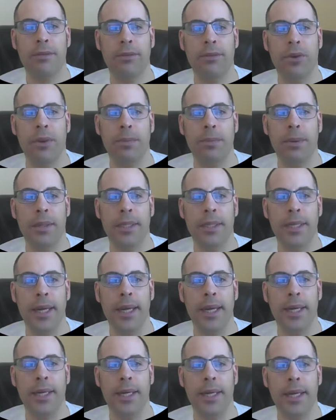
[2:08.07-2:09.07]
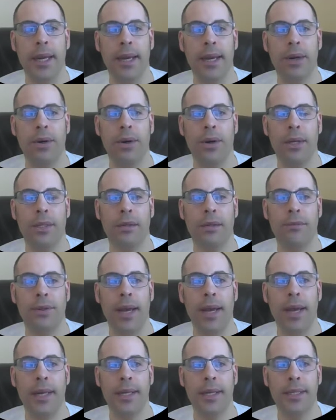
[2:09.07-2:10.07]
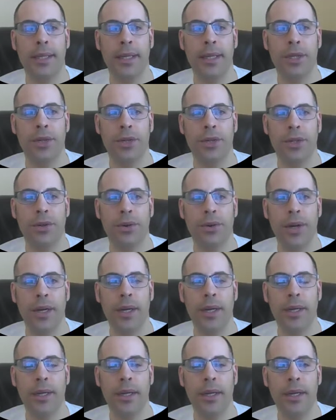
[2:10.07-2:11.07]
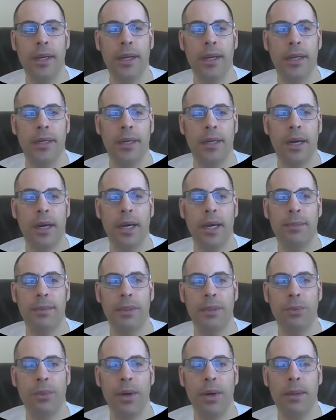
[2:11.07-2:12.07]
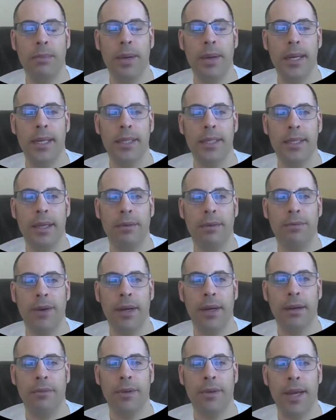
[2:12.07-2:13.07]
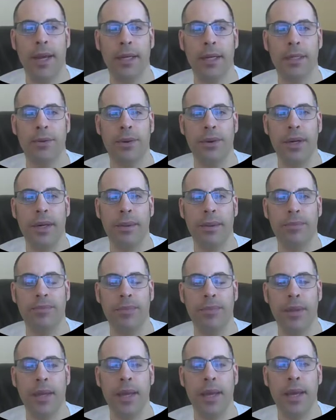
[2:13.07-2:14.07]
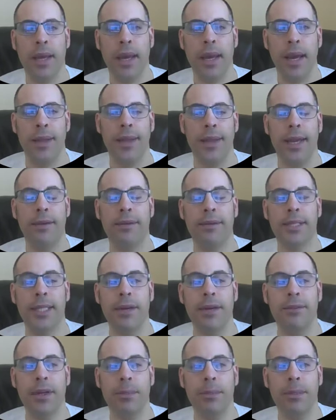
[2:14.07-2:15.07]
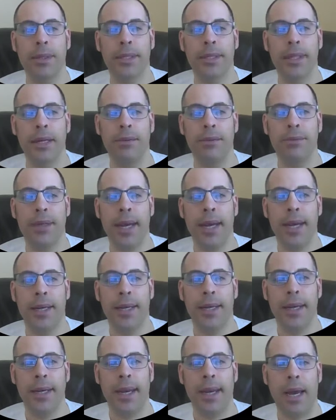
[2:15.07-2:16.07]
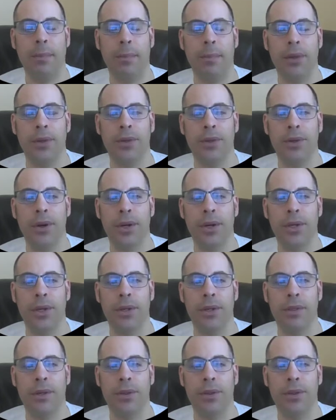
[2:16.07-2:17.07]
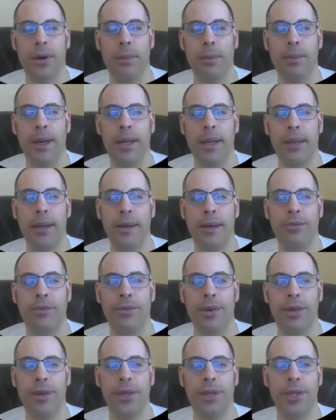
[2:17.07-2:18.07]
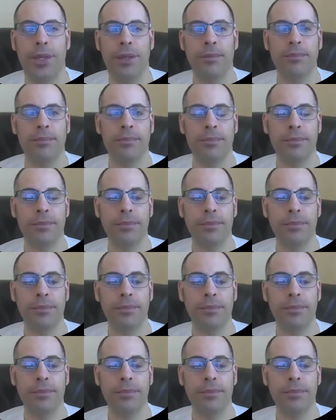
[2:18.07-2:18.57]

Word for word: is four percent. To get cost of debt, it's interest rate times one minus the effective tax rate. And they have seventy percent of debt in their capital structure, so they're a bit leveraged.